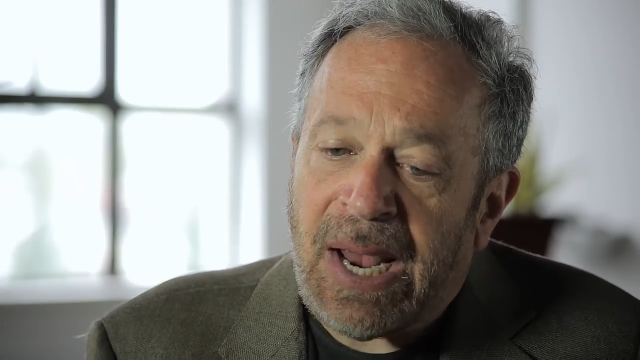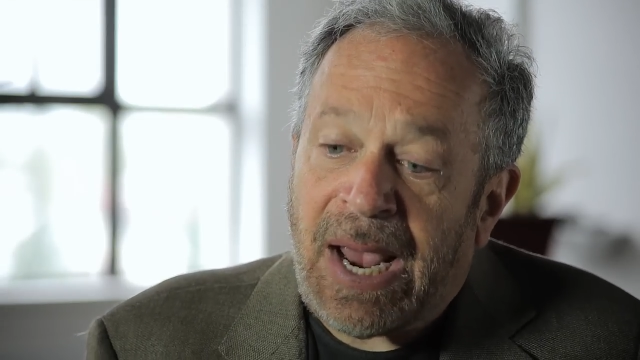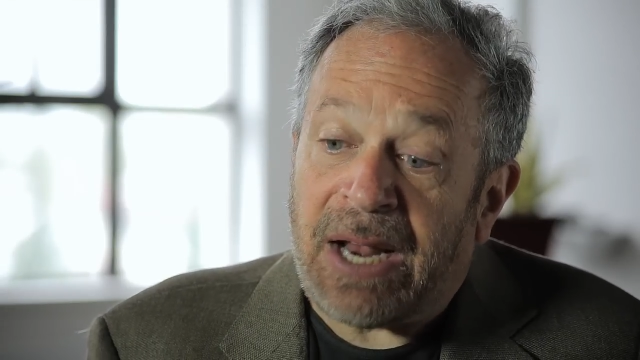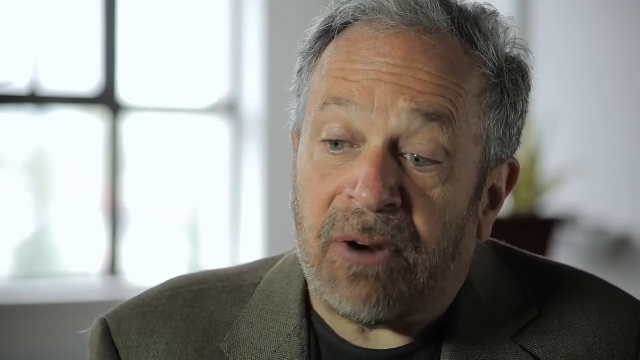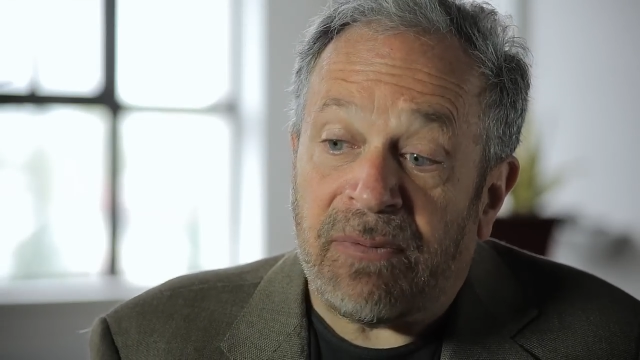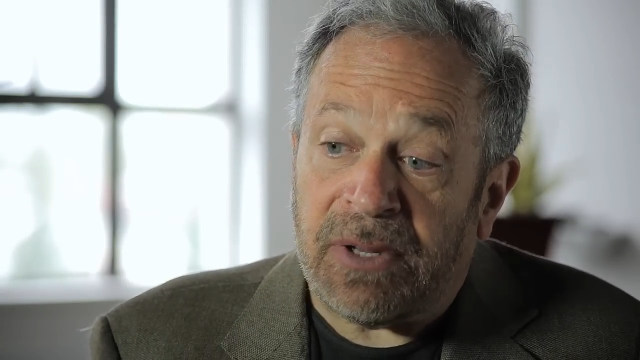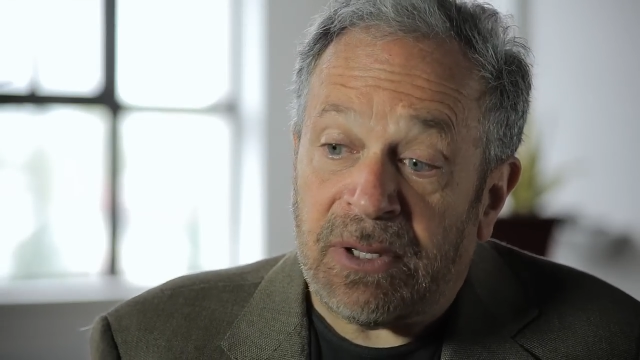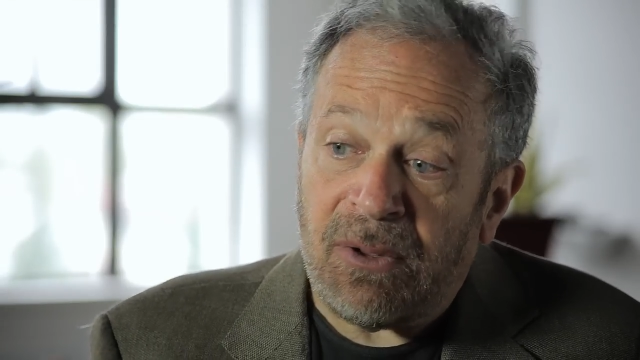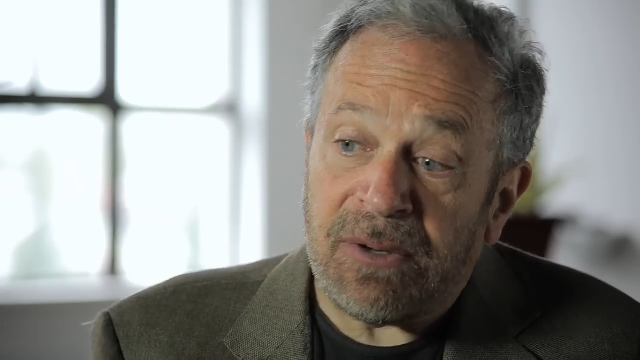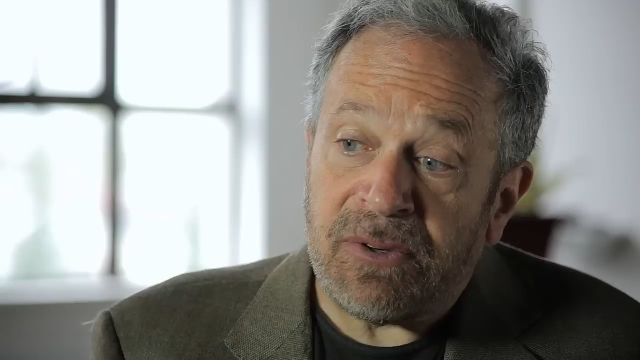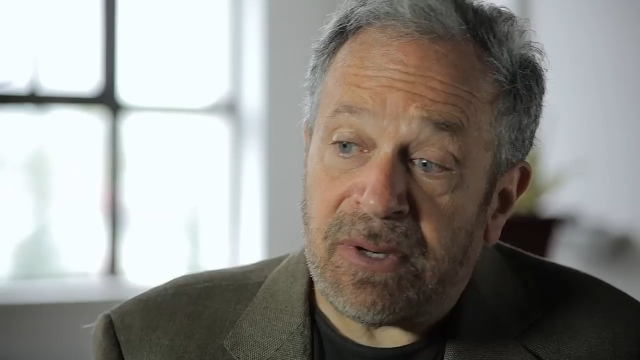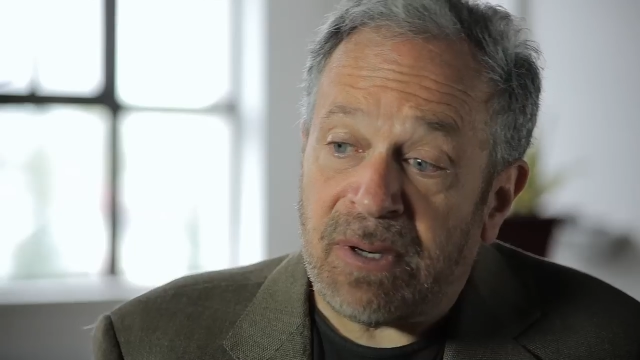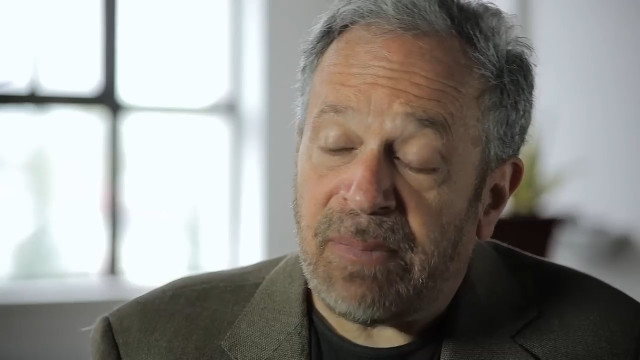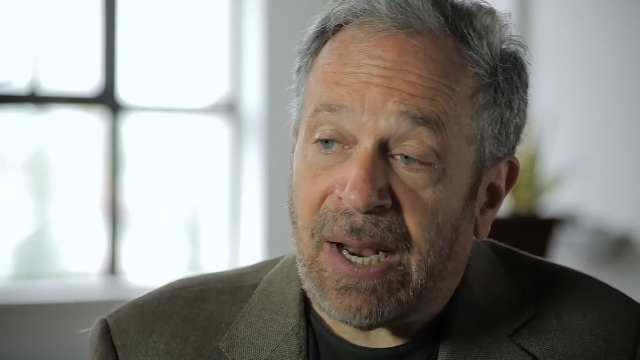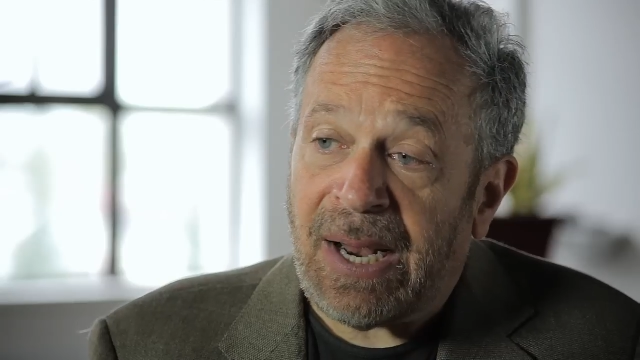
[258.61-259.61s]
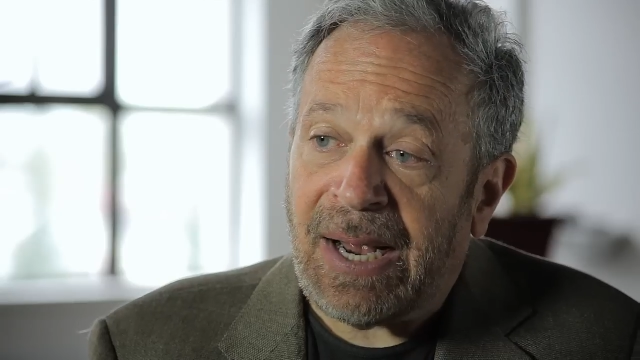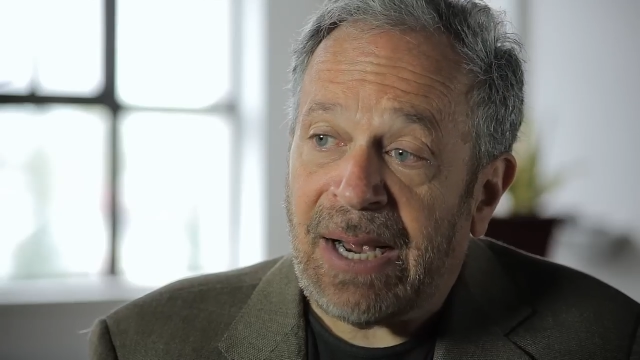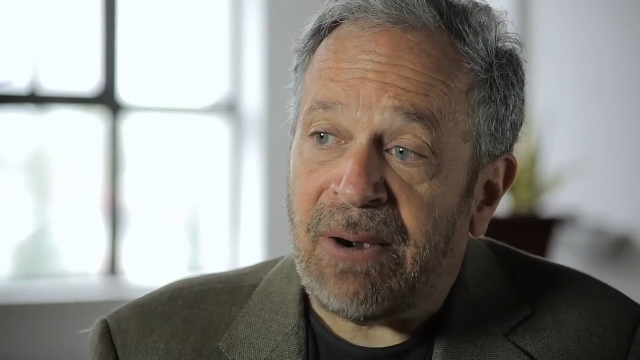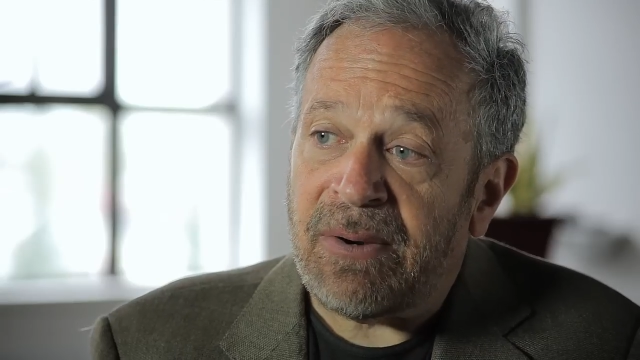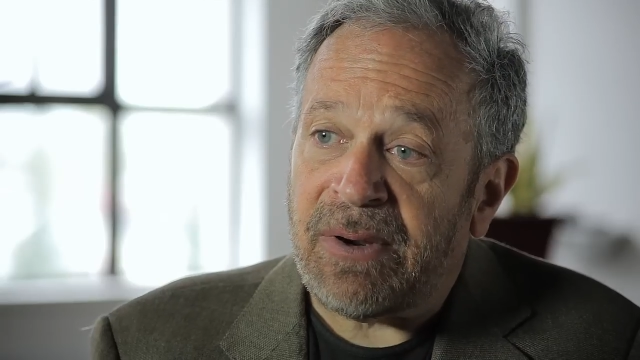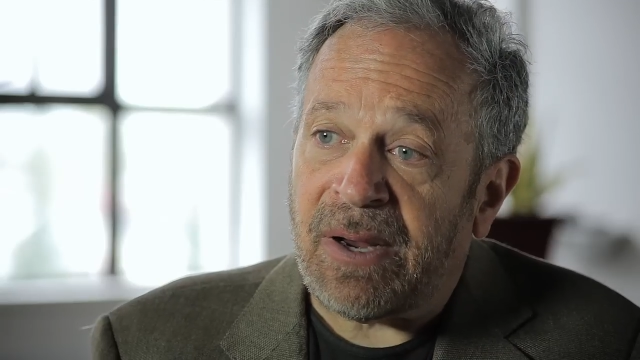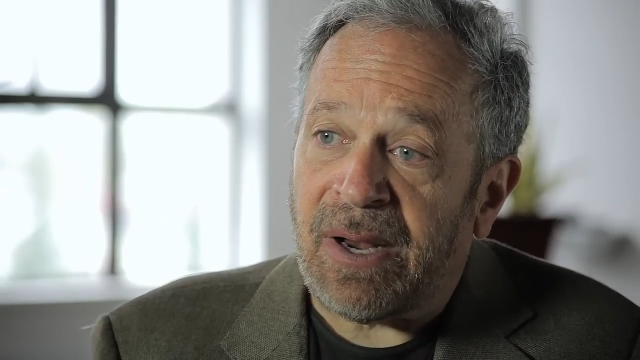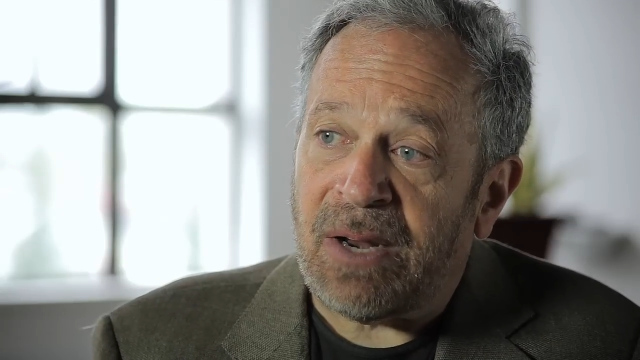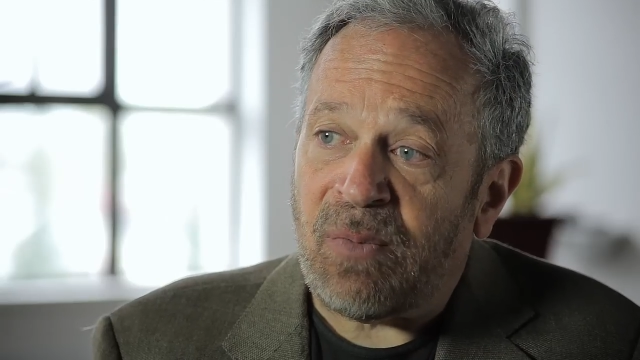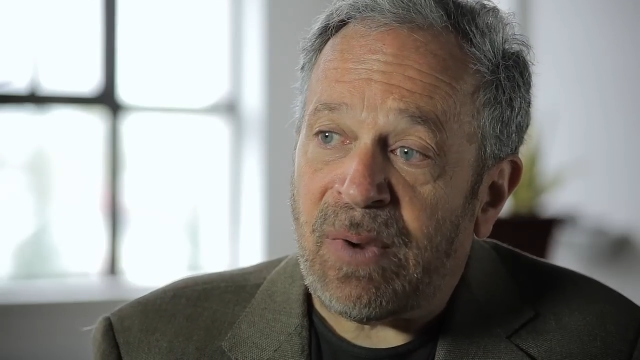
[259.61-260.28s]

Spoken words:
And over the long term, how can